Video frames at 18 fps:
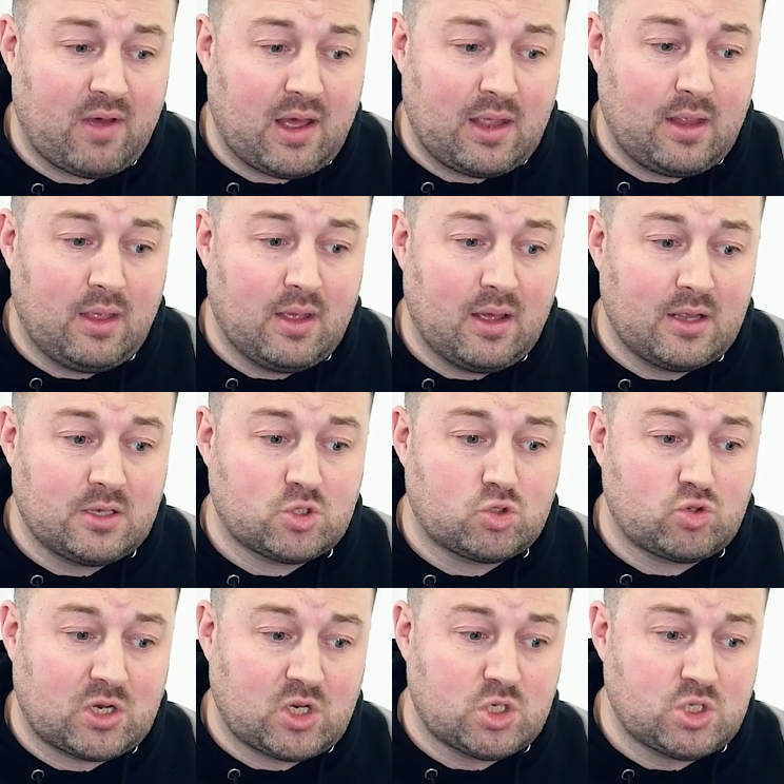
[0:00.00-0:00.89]
a
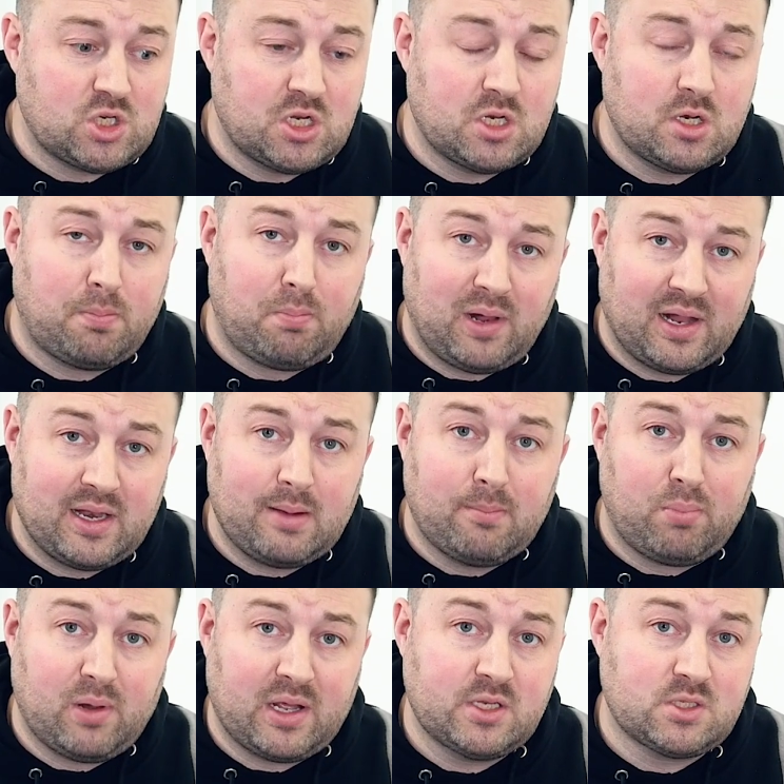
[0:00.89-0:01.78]
strategy and a plan
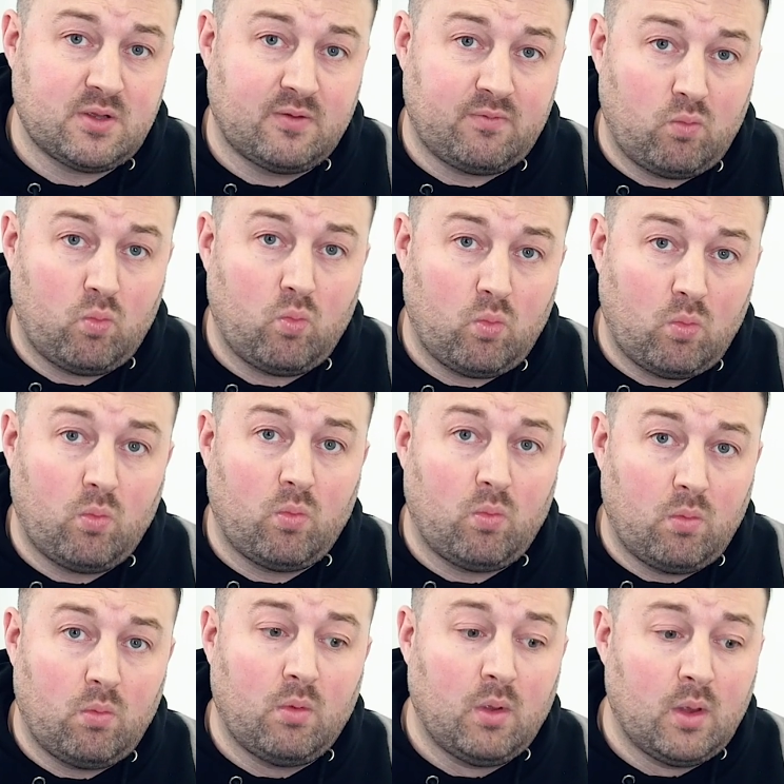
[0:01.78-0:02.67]
in place of,
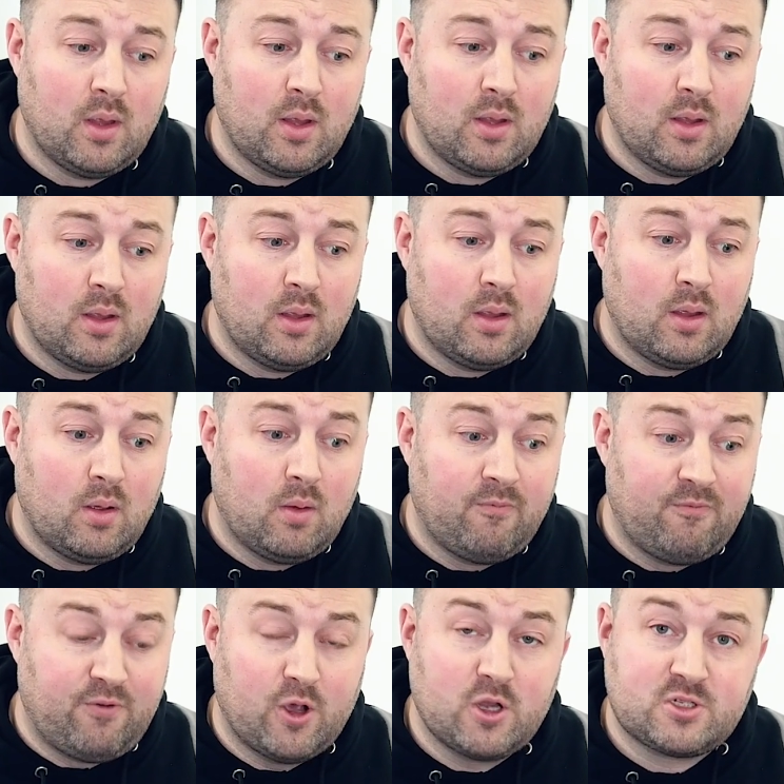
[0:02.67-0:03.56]

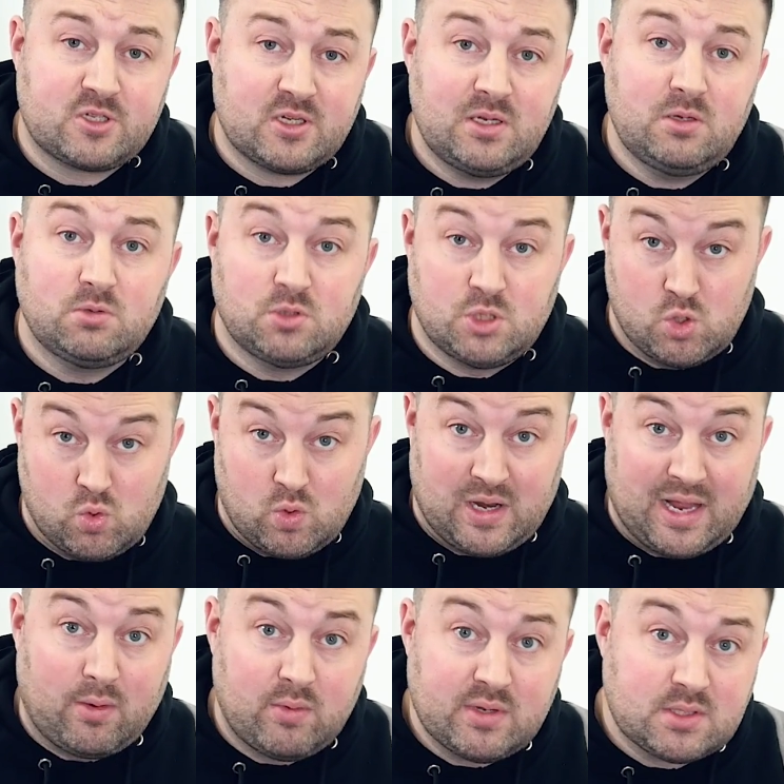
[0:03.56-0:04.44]
firstly, do you
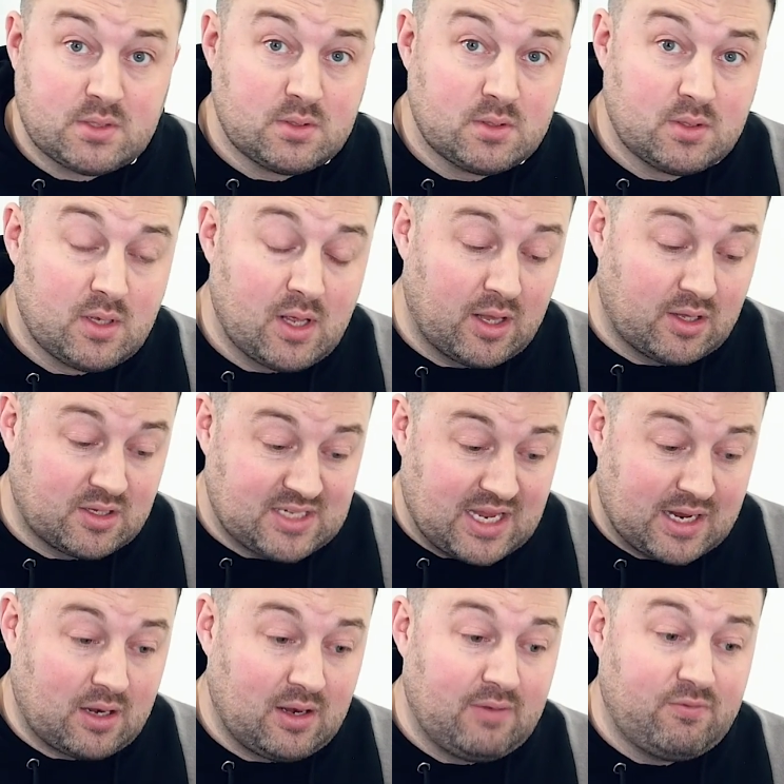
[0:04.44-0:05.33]
allow it? And
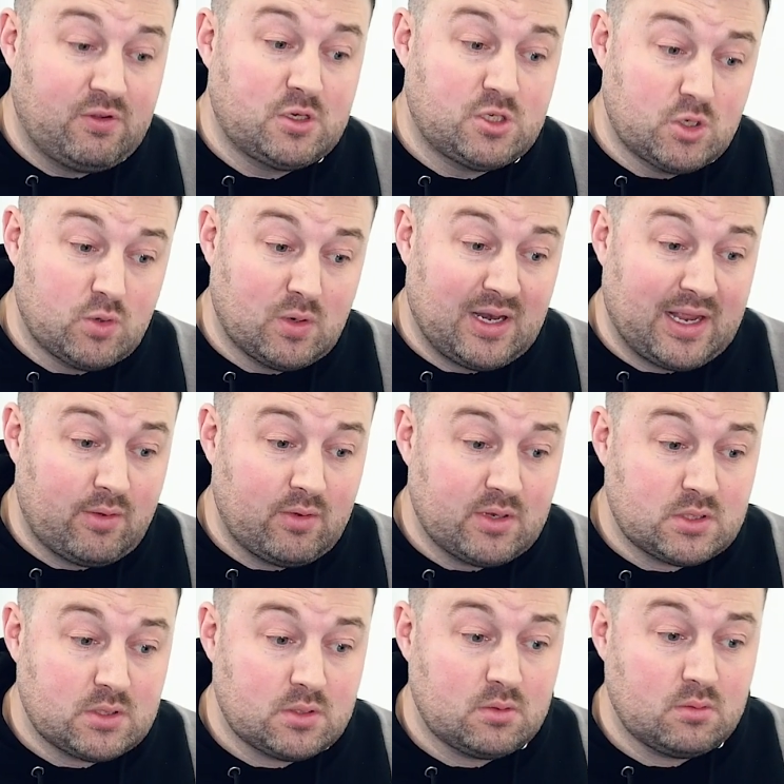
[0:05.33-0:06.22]
secondly, if you do allow
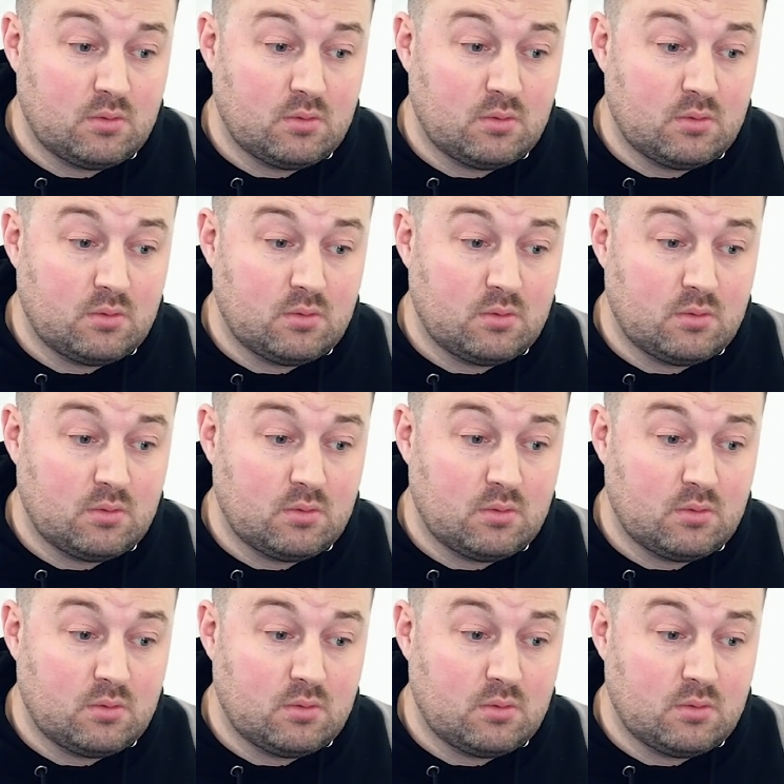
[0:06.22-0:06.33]
it,